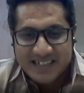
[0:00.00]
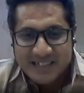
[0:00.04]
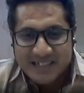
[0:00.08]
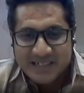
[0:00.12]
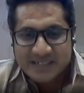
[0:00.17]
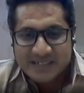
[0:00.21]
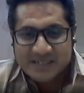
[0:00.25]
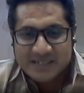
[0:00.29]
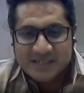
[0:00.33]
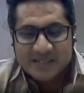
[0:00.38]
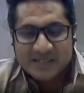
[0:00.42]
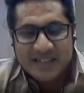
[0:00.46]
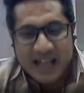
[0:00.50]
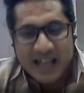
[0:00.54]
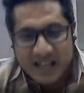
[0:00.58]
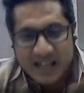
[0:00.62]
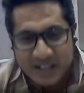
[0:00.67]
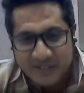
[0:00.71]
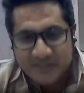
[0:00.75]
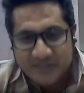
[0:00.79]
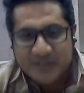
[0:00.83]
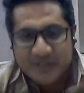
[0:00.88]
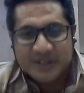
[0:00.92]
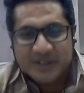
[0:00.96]
So thank you
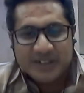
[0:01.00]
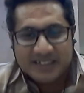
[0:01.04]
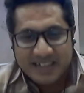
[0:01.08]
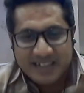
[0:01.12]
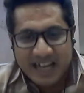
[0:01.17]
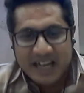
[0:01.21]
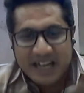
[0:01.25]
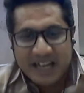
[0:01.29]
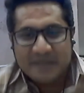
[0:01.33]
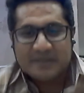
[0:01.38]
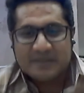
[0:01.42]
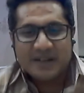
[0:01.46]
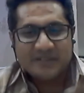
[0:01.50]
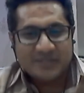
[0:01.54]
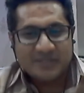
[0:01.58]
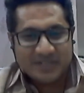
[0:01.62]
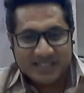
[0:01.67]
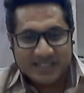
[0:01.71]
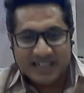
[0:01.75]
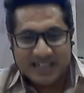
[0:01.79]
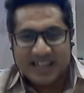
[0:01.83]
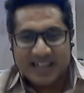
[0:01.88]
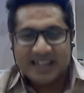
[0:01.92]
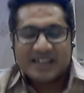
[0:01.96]
for your time and for
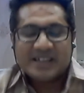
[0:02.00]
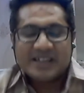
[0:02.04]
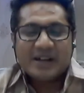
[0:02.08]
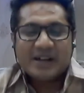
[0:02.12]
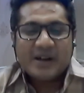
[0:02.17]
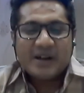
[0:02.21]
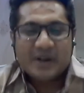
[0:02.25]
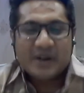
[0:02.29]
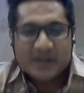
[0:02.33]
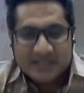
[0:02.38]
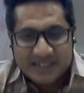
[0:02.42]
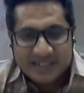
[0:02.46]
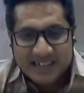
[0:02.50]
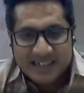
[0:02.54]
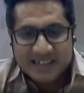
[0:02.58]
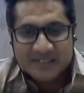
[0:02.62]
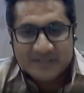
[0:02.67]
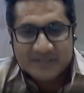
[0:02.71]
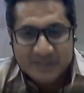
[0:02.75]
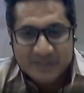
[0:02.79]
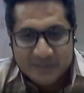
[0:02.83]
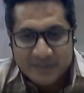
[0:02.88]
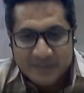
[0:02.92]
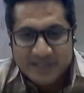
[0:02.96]
sharing all that
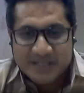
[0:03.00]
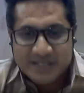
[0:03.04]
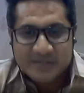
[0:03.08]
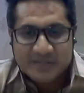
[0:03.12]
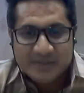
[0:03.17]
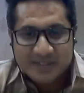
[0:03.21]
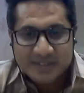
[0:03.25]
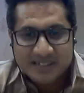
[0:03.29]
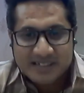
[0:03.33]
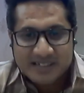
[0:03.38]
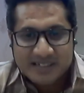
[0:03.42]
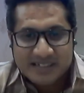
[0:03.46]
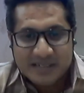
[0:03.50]
information with us.